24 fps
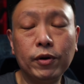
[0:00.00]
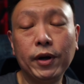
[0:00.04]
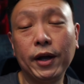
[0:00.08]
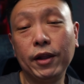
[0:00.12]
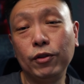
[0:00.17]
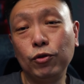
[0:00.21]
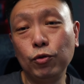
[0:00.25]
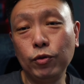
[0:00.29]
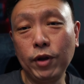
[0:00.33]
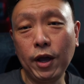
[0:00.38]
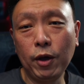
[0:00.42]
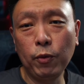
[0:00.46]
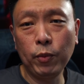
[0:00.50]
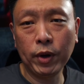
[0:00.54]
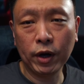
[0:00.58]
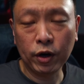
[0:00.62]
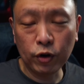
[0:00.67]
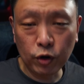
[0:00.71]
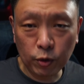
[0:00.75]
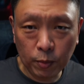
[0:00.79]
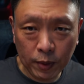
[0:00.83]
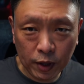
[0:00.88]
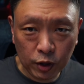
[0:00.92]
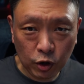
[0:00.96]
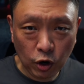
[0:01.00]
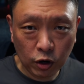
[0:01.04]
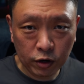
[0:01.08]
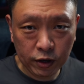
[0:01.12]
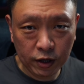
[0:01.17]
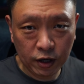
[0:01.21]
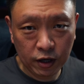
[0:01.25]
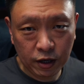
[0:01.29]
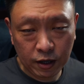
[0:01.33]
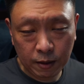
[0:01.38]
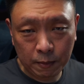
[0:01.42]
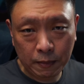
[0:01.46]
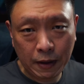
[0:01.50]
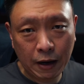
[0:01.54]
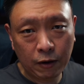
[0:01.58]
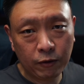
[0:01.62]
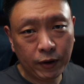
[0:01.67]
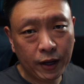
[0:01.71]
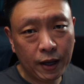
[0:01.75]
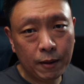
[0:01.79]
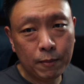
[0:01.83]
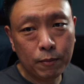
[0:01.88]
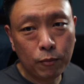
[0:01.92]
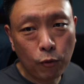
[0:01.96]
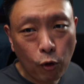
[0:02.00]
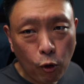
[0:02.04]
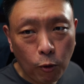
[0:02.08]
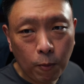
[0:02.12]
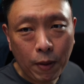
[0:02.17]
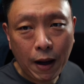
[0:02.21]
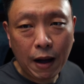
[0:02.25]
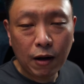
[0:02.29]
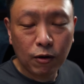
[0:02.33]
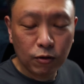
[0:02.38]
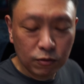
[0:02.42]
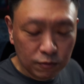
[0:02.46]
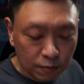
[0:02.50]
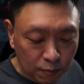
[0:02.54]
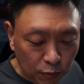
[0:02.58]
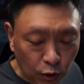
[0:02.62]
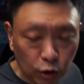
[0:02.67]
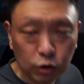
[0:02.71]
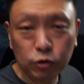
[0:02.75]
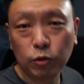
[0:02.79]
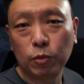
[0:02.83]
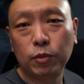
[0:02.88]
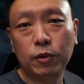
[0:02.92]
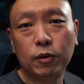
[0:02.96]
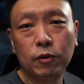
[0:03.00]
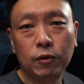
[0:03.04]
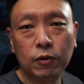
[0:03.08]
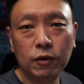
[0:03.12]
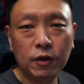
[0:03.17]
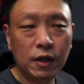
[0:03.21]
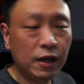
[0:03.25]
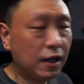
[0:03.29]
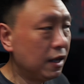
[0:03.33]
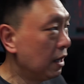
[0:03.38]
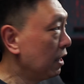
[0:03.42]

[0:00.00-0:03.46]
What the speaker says: and today we're going to be talking about a mobile portable